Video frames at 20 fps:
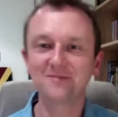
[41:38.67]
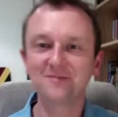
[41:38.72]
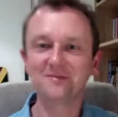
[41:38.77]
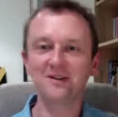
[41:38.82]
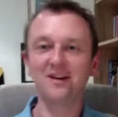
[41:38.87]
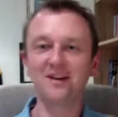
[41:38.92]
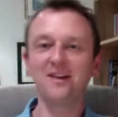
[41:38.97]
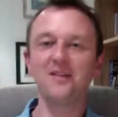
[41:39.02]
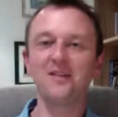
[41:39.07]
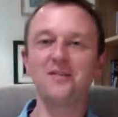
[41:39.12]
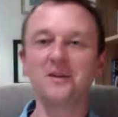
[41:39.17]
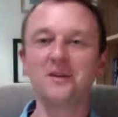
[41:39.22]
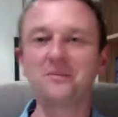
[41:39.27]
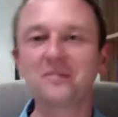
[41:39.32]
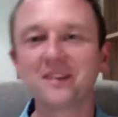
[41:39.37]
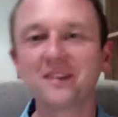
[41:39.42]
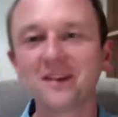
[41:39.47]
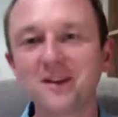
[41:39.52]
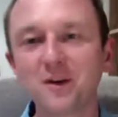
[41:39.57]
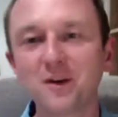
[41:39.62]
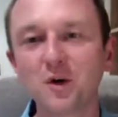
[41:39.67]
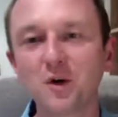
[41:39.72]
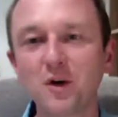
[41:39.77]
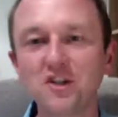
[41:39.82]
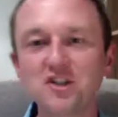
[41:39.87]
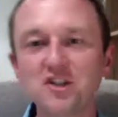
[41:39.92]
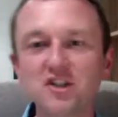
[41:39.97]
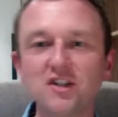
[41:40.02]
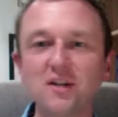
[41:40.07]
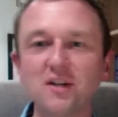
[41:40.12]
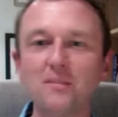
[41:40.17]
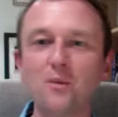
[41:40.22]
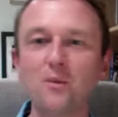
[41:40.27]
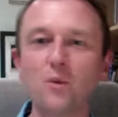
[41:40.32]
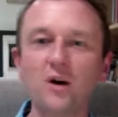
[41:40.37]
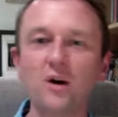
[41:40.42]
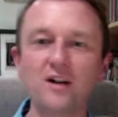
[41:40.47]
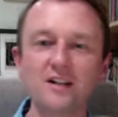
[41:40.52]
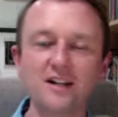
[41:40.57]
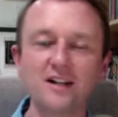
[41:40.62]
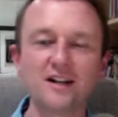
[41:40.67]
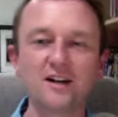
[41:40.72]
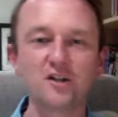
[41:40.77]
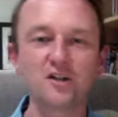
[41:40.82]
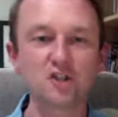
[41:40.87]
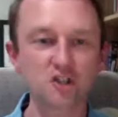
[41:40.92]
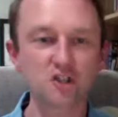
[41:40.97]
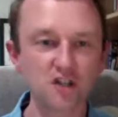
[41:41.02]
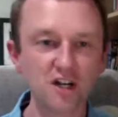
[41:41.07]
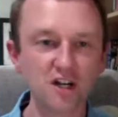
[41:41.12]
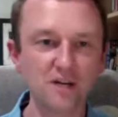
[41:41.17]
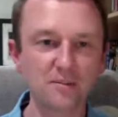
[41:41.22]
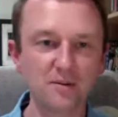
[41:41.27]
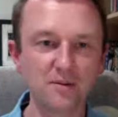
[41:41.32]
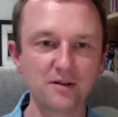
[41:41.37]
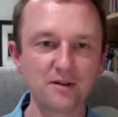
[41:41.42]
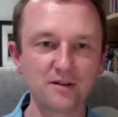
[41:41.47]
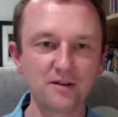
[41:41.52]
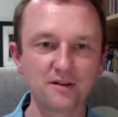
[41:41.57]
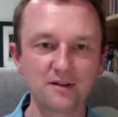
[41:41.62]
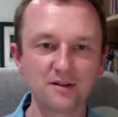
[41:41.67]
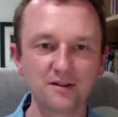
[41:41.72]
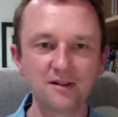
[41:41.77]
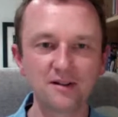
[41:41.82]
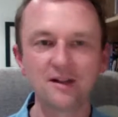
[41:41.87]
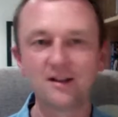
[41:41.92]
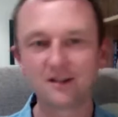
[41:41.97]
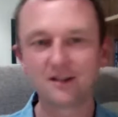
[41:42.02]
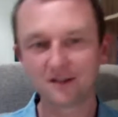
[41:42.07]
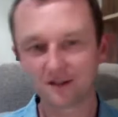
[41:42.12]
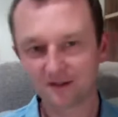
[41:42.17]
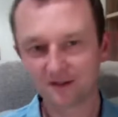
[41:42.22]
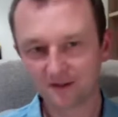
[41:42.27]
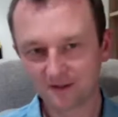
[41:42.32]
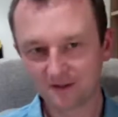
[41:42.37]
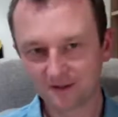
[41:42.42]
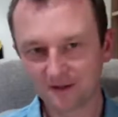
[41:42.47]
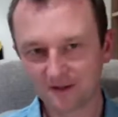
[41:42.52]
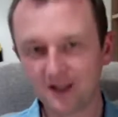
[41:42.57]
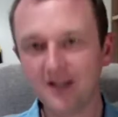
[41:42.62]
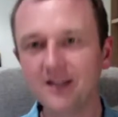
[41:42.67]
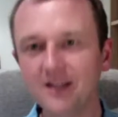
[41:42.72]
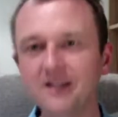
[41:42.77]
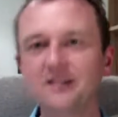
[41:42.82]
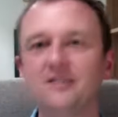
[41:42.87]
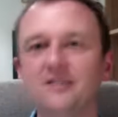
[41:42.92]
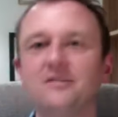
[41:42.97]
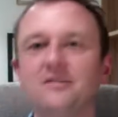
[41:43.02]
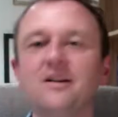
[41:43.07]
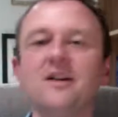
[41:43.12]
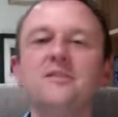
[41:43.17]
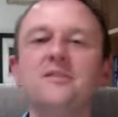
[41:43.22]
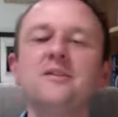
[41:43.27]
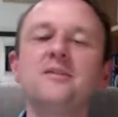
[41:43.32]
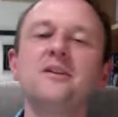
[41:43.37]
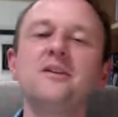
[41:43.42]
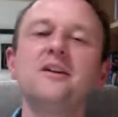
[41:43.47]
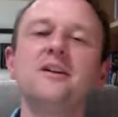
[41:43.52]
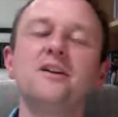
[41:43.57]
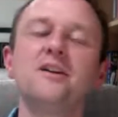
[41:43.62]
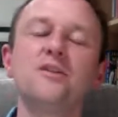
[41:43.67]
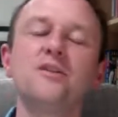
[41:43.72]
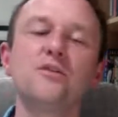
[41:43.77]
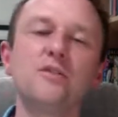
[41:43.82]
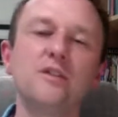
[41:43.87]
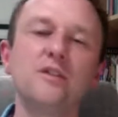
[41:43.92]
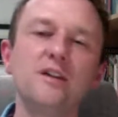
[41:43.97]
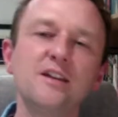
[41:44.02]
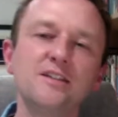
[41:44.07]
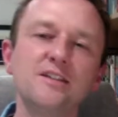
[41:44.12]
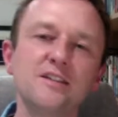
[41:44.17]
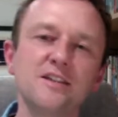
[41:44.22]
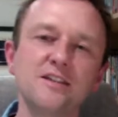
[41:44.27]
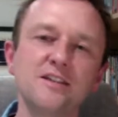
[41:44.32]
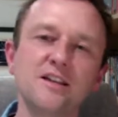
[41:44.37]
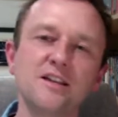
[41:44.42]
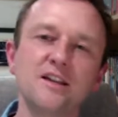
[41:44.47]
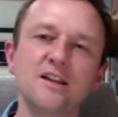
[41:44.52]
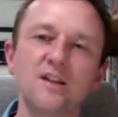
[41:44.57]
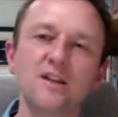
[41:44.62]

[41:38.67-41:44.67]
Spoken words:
I love it. Question number 1 in our Ship Lake round is this.